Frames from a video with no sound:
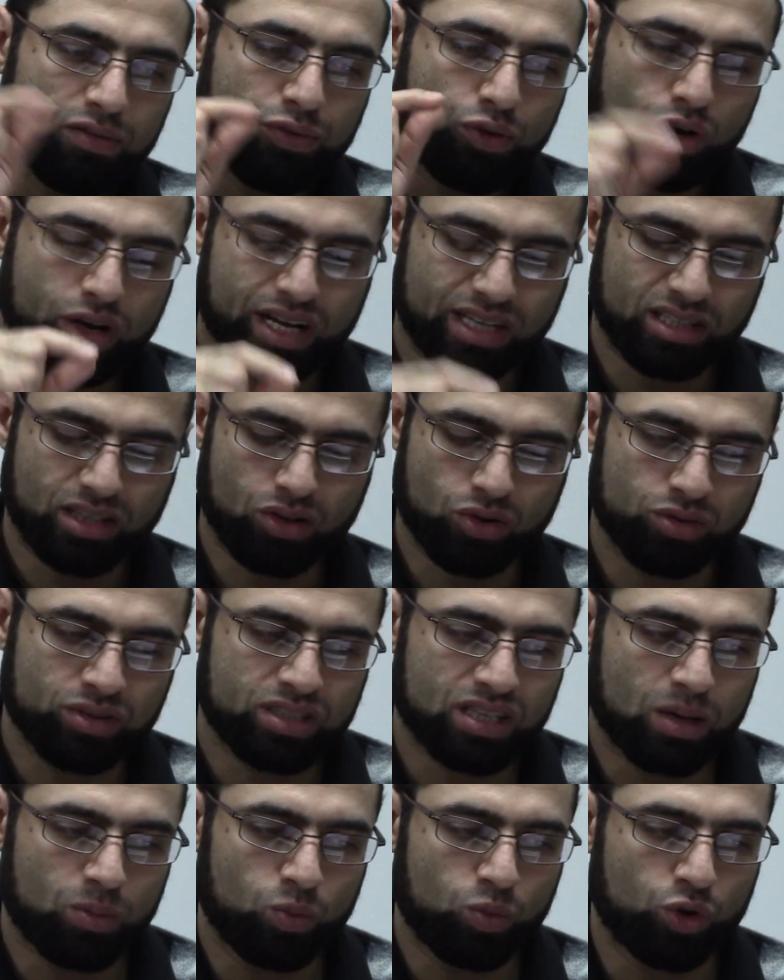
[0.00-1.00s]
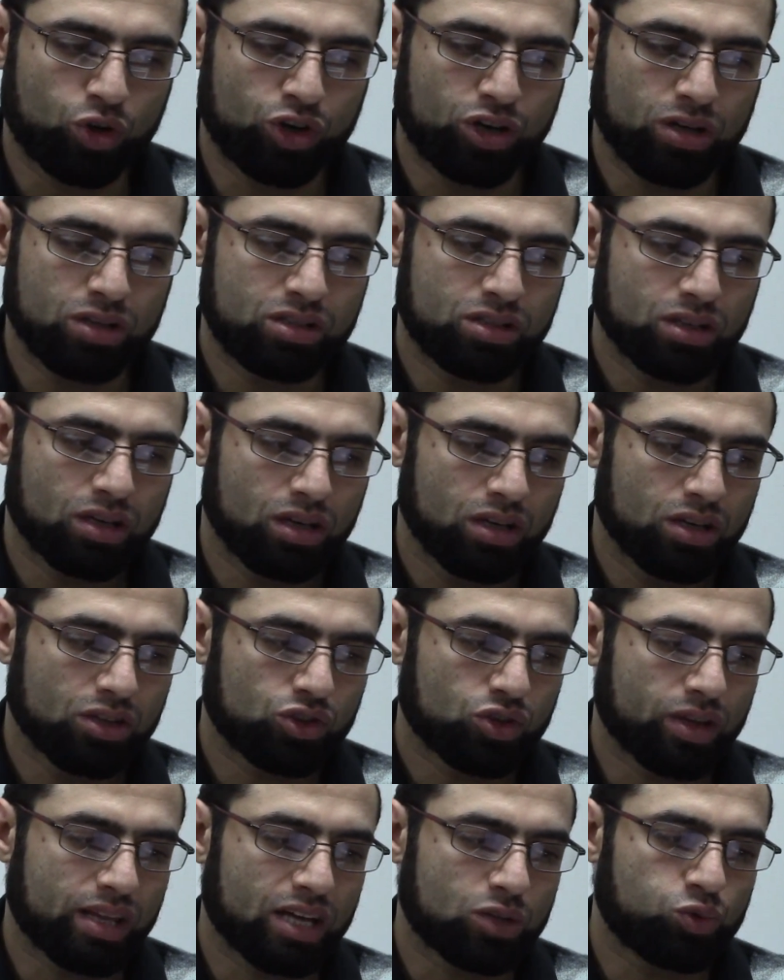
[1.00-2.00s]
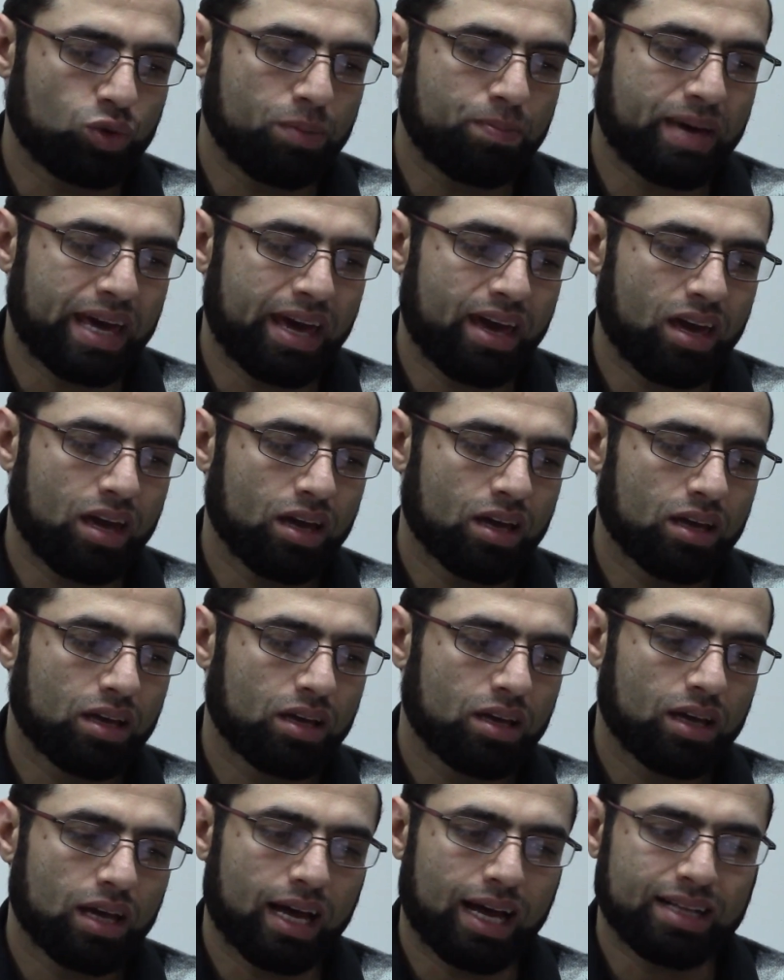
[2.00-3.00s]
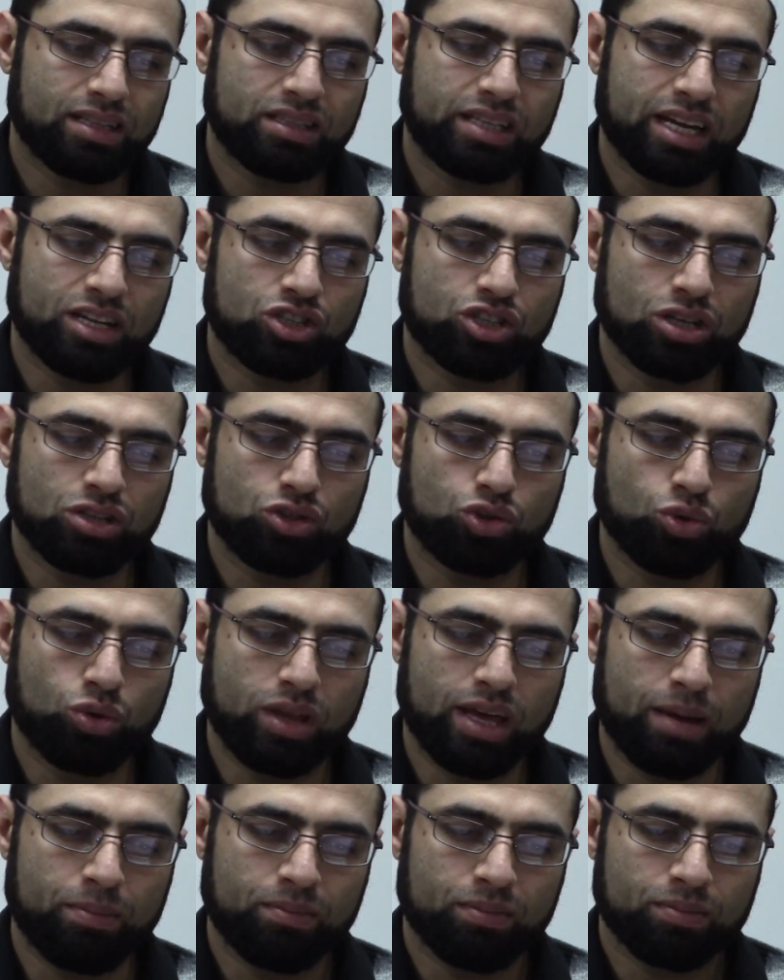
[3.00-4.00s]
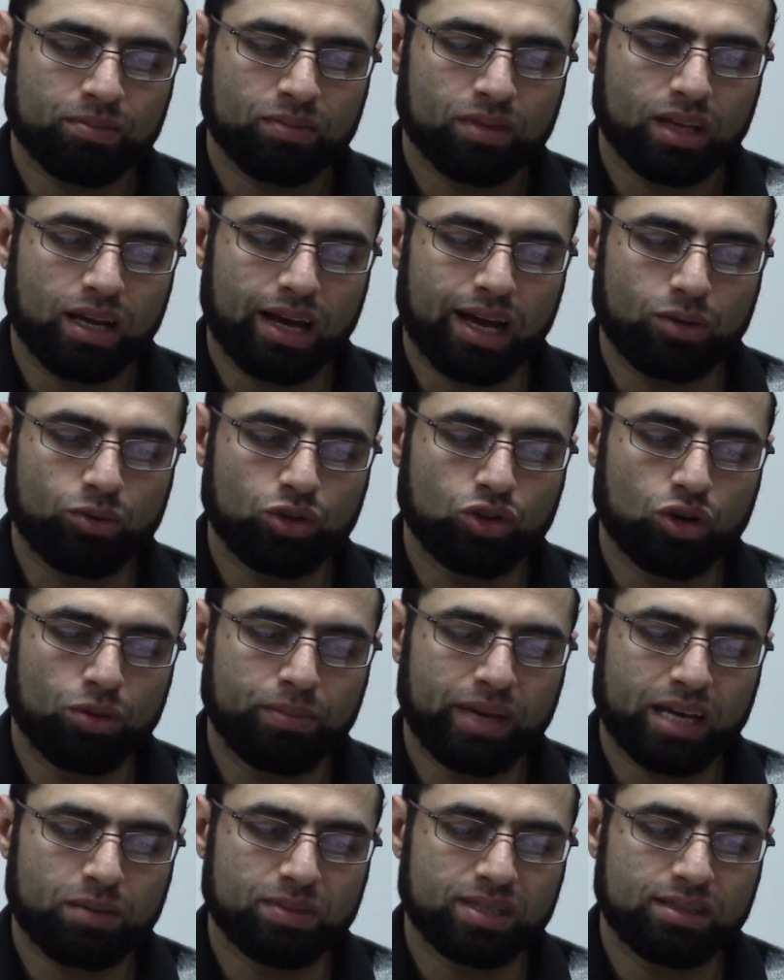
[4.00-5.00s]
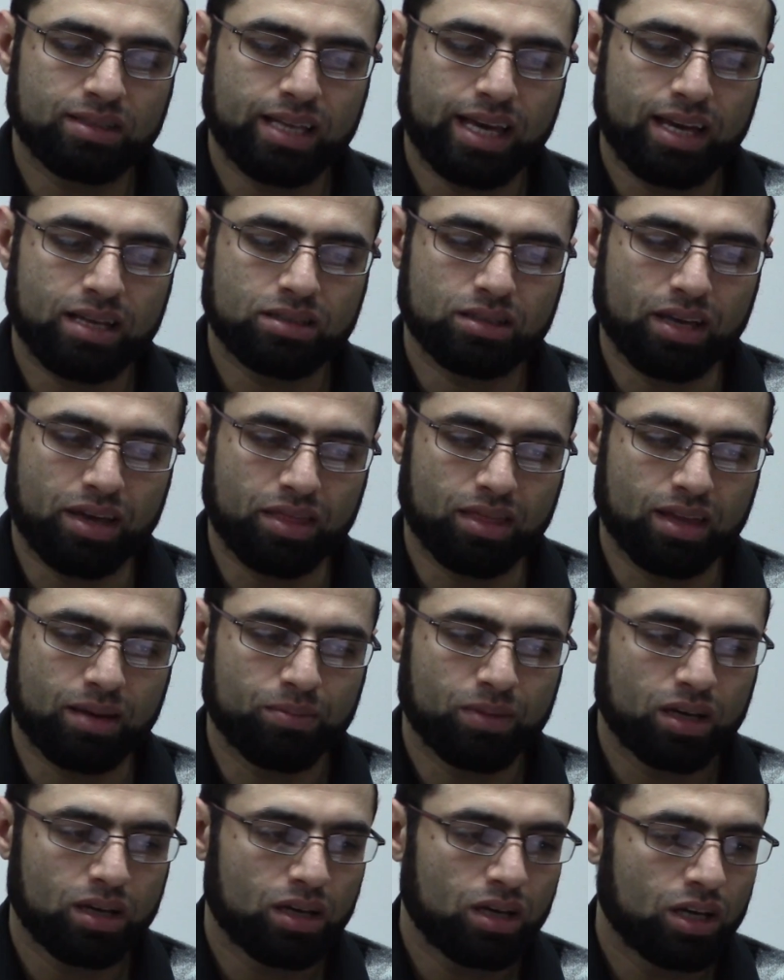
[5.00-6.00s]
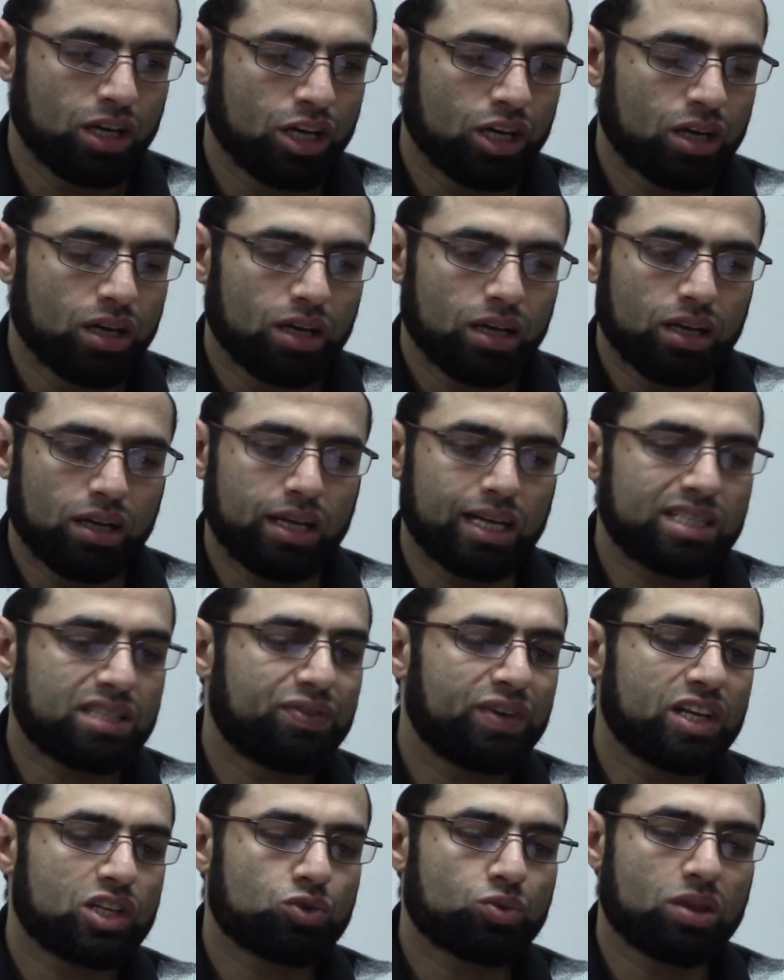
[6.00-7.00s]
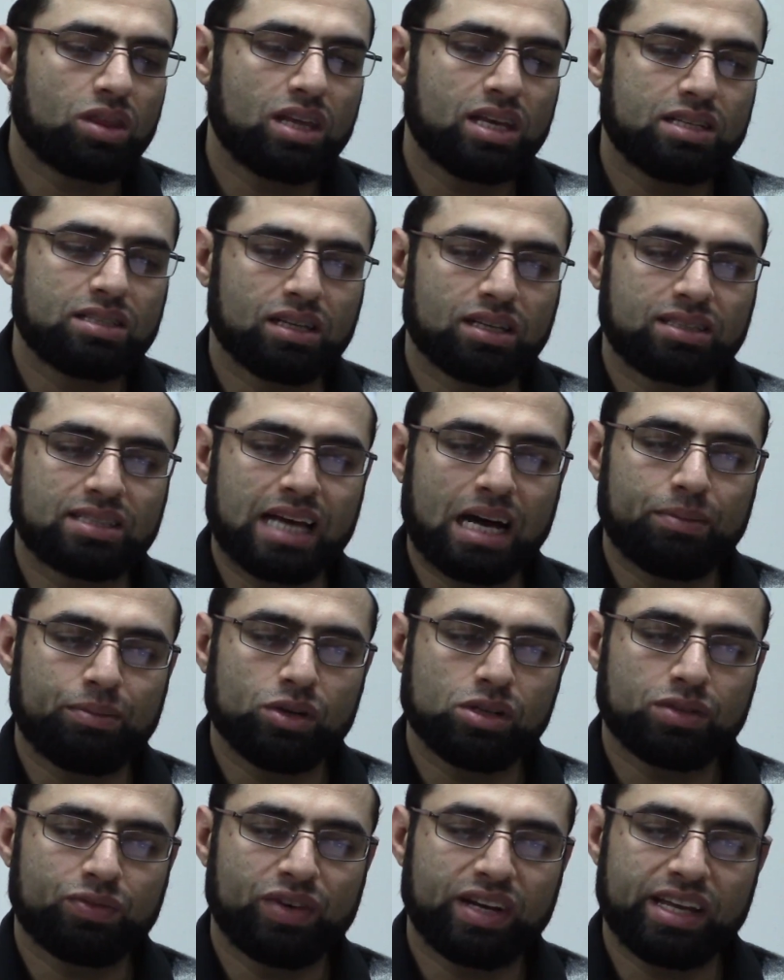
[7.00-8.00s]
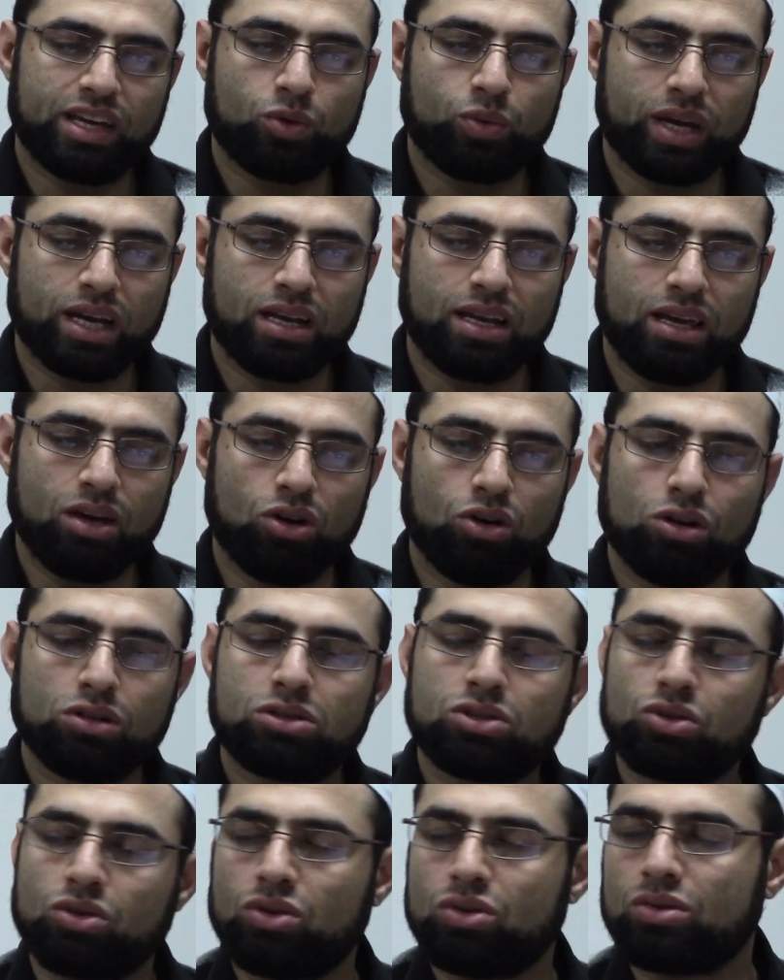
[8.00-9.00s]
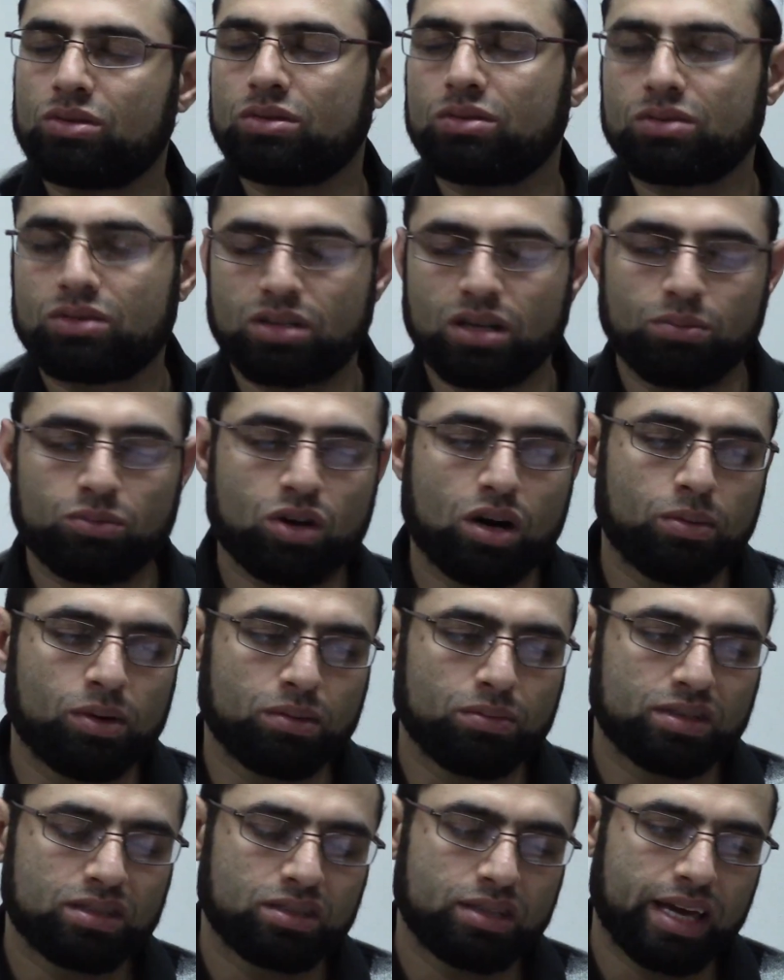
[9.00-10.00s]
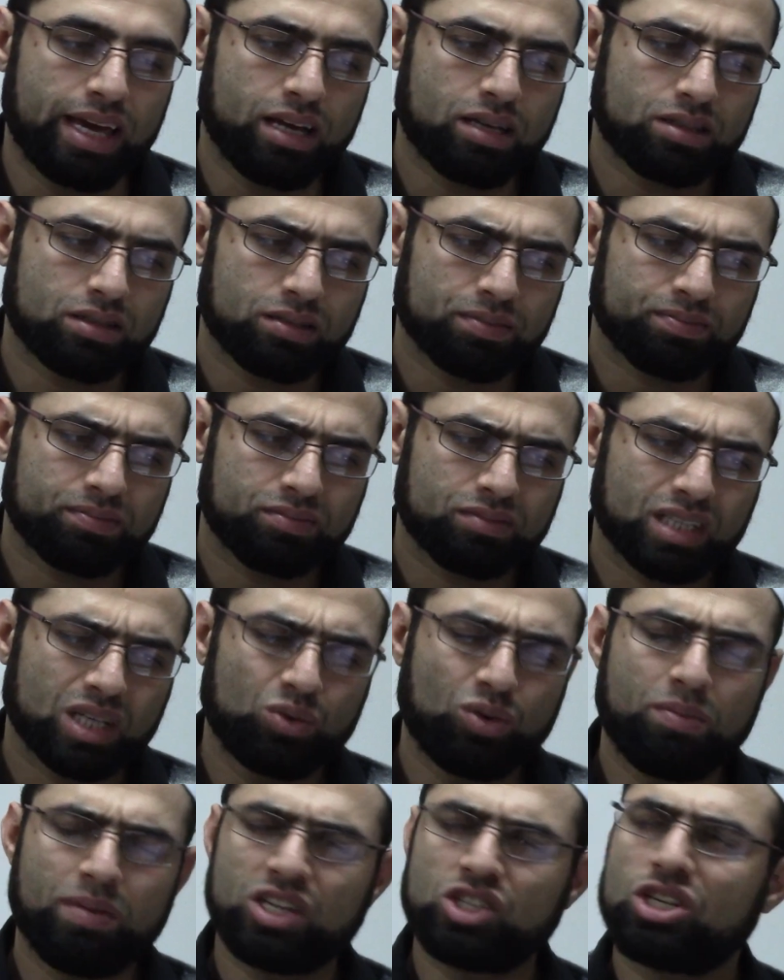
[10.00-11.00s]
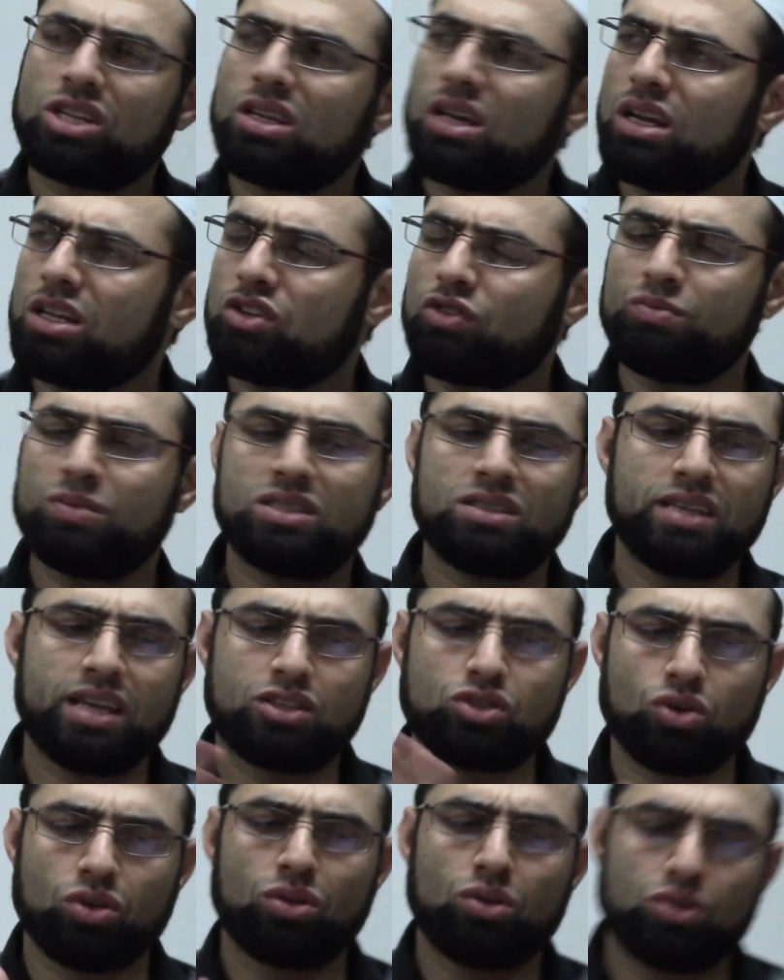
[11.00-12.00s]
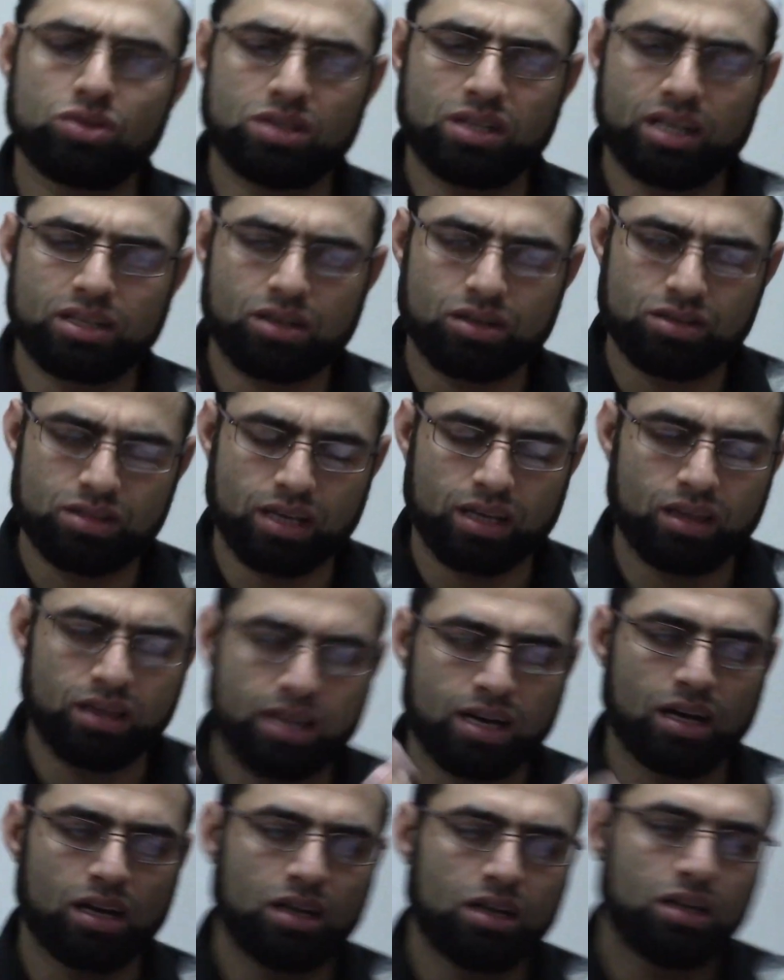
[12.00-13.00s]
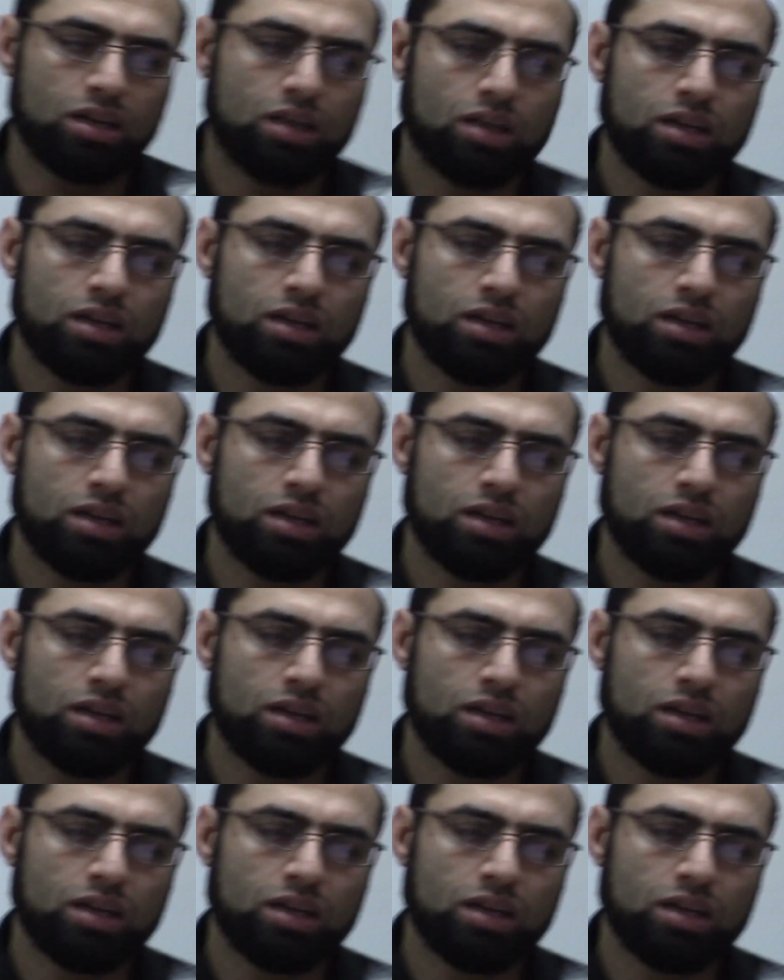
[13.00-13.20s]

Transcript: focusing on some words so that we pay attention to them and we don't make mistakes in them. Let's finish with these examples very quickly. Also, some common mistakes. We mentioned a lot of mistakes on those letters in the